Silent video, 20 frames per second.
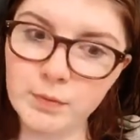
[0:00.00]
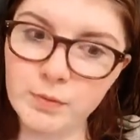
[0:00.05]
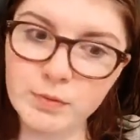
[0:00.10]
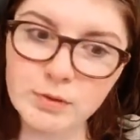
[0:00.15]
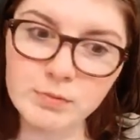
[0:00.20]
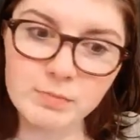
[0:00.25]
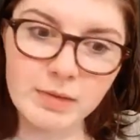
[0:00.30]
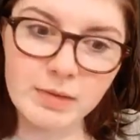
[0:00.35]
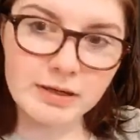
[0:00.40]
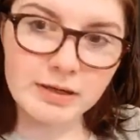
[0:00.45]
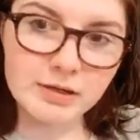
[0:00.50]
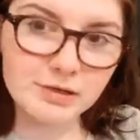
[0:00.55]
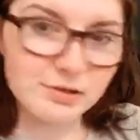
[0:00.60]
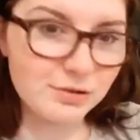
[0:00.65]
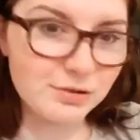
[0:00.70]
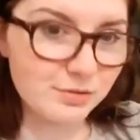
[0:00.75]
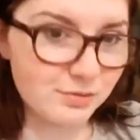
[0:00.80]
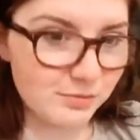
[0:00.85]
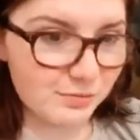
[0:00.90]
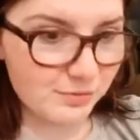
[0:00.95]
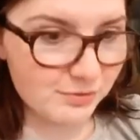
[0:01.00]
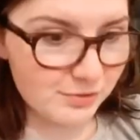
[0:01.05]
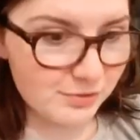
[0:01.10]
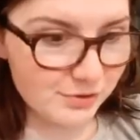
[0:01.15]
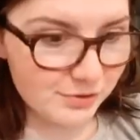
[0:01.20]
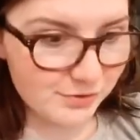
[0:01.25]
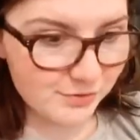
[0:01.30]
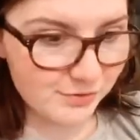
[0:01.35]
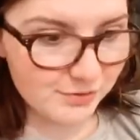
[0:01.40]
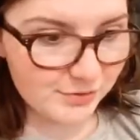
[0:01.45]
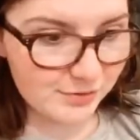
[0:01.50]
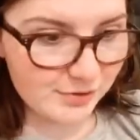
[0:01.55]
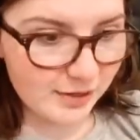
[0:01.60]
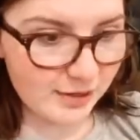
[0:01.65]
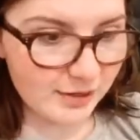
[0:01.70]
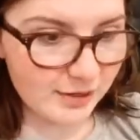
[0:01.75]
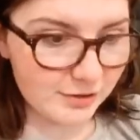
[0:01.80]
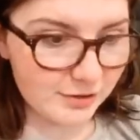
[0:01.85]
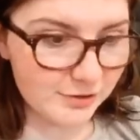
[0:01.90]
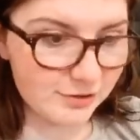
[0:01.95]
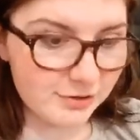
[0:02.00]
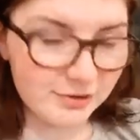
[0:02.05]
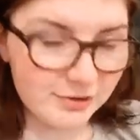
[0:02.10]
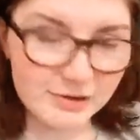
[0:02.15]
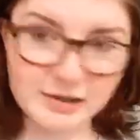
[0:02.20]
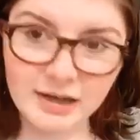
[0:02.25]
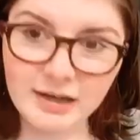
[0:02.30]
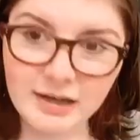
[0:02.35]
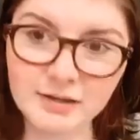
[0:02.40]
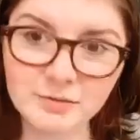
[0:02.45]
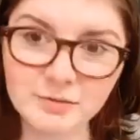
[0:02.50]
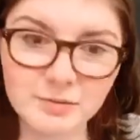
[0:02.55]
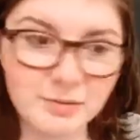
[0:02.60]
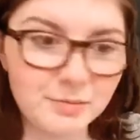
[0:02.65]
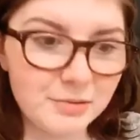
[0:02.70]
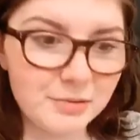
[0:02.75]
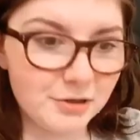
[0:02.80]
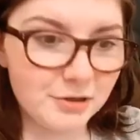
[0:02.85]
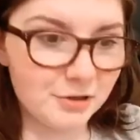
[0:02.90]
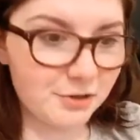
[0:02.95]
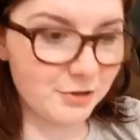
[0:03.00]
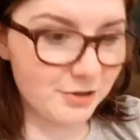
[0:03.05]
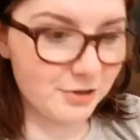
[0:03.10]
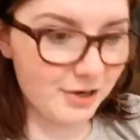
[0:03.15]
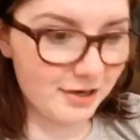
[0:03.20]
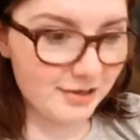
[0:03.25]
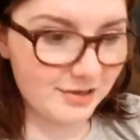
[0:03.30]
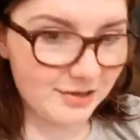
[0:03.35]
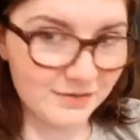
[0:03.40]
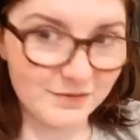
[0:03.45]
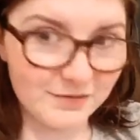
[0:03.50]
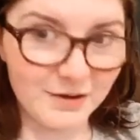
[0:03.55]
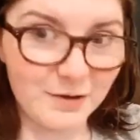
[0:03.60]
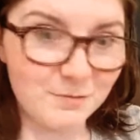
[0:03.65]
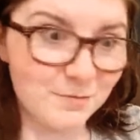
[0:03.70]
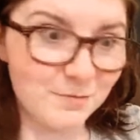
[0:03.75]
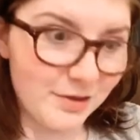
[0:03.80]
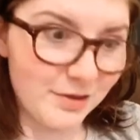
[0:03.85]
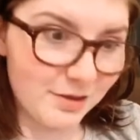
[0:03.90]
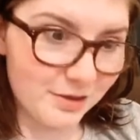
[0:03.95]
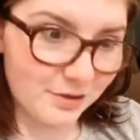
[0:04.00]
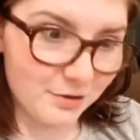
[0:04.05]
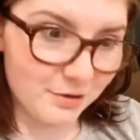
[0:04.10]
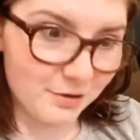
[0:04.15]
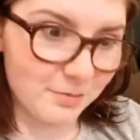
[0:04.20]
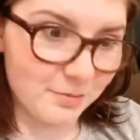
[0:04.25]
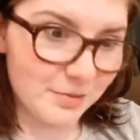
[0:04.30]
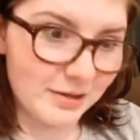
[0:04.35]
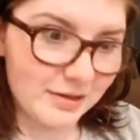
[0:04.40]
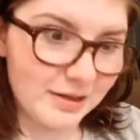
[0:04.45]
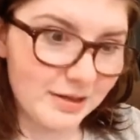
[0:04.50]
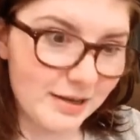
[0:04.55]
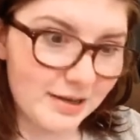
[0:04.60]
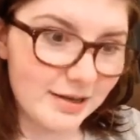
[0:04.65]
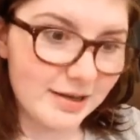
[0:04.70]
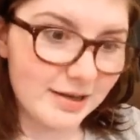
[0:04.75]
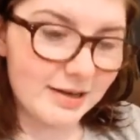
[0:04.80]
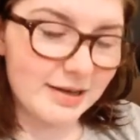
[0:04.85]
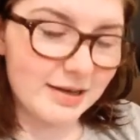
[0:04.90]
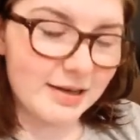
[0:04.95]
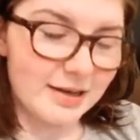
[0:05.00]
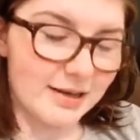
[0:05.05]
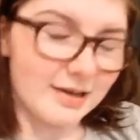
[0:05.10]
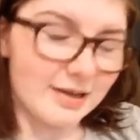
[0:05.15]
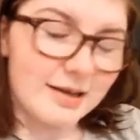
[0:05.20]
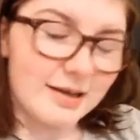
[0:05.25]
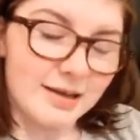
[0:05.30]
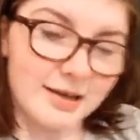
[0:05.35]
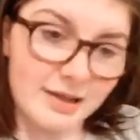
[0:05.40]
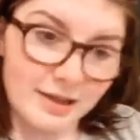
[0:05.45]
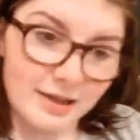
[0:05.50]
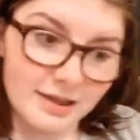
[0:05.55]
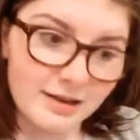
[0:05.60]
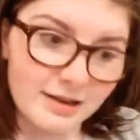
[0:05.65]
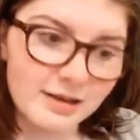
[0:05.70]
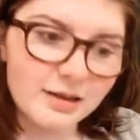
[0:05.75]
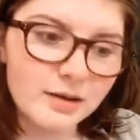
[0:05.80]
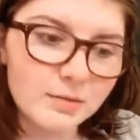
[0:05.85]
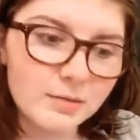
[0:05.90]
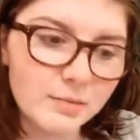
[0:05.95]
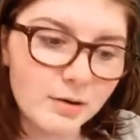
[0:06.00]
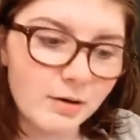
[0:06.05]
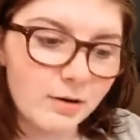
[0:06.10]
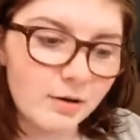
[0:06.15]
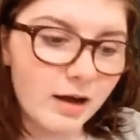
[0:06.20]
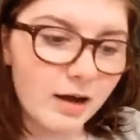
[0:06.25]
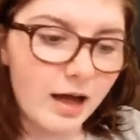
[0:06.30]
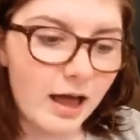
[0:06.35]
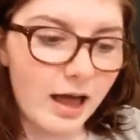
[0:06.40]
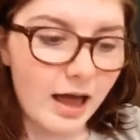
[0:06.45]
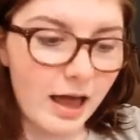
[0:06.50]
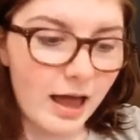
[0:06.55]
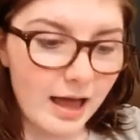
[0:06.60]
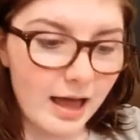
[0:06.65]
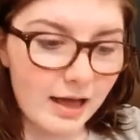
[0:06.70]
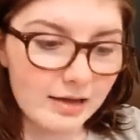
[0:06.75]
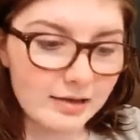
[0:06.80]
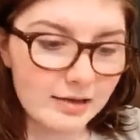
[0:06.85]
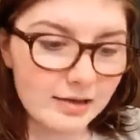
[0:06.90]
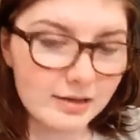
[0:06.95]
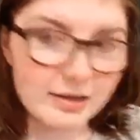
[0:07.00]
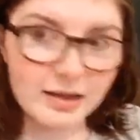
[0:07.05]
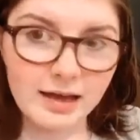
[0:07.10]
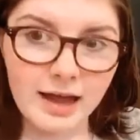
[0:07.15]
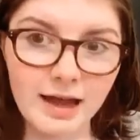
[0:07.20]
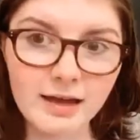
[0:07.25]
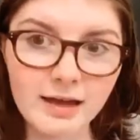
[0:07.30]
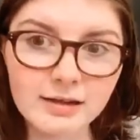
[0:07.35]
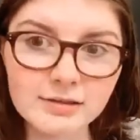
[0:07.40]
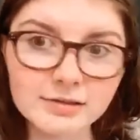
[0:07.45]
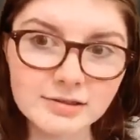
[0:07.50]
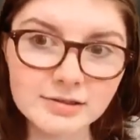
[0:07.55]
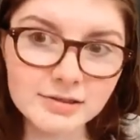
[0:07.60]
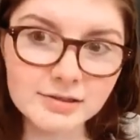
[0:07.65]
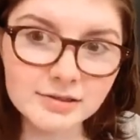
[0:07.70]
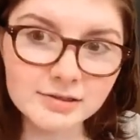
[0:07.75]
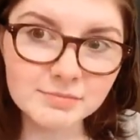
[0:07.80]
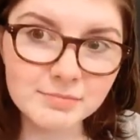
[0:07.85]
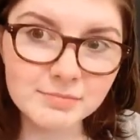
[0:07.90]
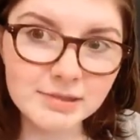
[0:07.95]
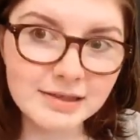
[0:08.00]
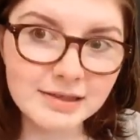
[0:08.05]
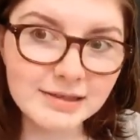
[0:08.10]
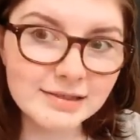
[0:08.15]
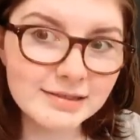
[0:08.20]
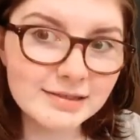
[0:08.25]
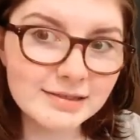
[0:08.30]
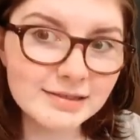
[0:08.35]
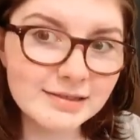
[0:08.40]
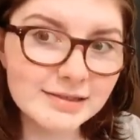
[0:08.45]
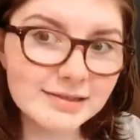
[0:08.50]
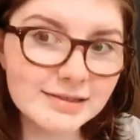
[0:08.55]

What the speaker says: my dude, I understand women are attractive, I'm with you, but like, think about anything else, please.